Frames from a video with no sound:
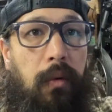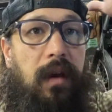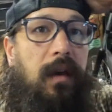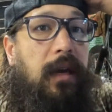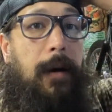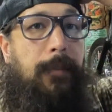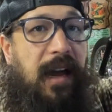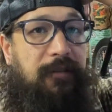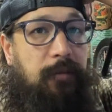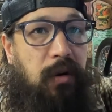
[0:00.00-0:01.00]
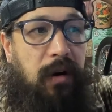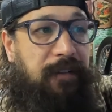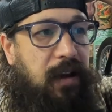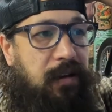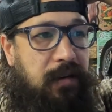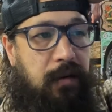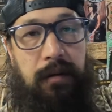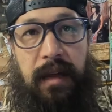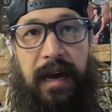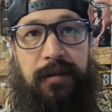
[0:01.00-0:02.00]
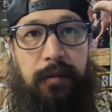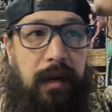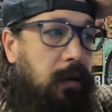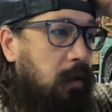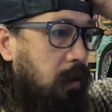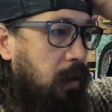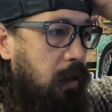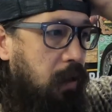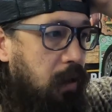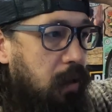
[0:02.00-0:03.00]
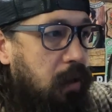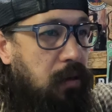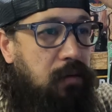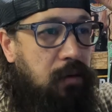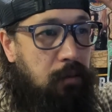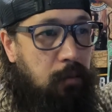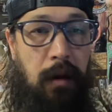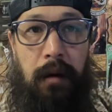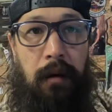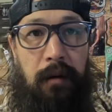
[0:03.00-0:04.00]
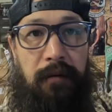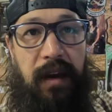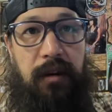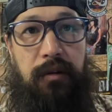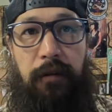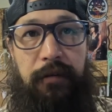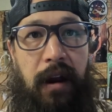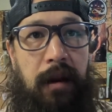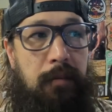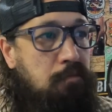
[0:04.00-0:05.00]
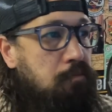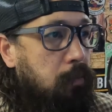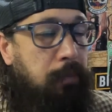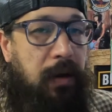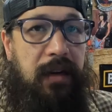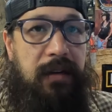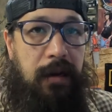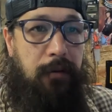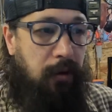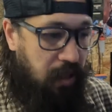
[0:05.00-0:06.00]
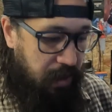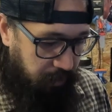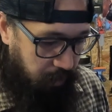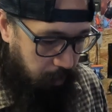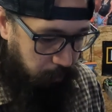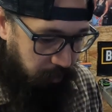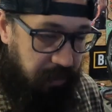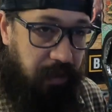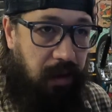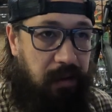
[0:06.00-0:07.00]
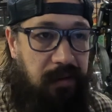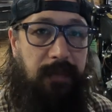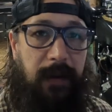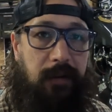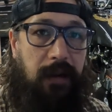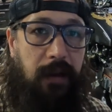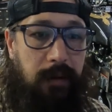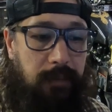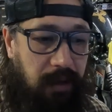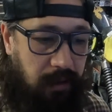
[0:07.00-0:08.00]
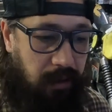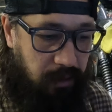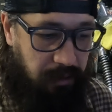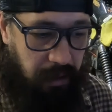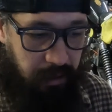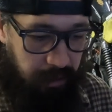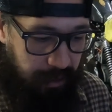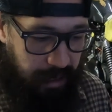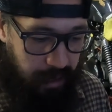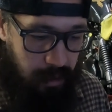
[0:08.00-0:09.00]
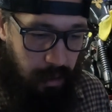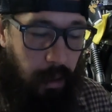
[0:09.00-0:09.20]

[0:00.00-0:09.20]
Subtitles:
We got back from TorqueFest last week and van drove great, but I did realize a couple things, especially now that I'm dealing in the truck again.